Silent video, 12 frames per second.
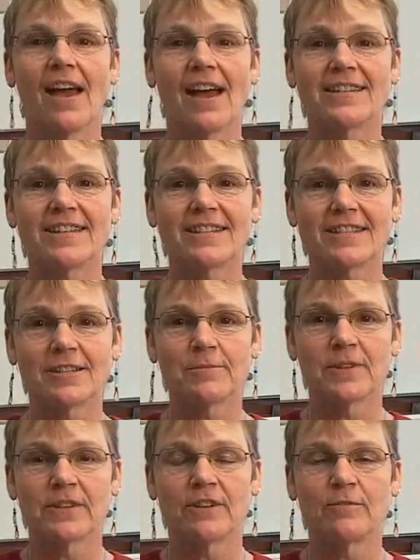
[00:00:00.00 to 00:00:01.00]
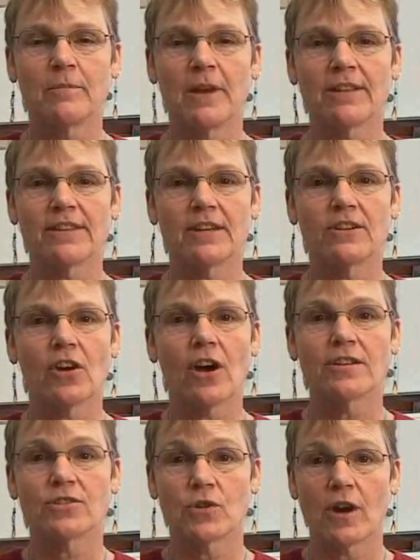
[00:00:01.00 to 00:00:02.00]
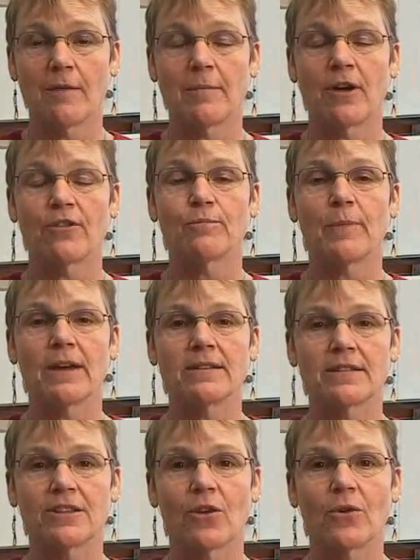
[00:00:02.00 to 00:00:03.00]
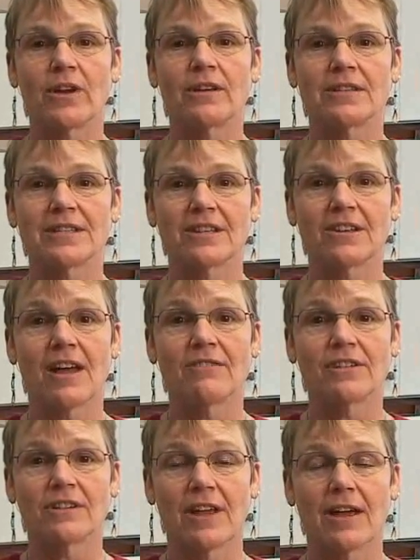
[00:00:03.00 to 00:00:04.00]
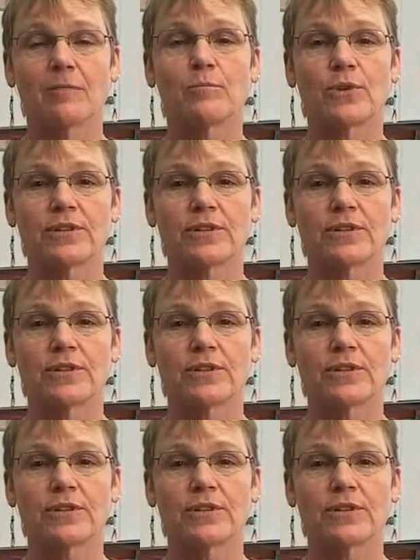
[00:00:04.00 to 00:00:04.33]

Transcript: As a stimulant, meth can cause dry mouth by slowing saliva gland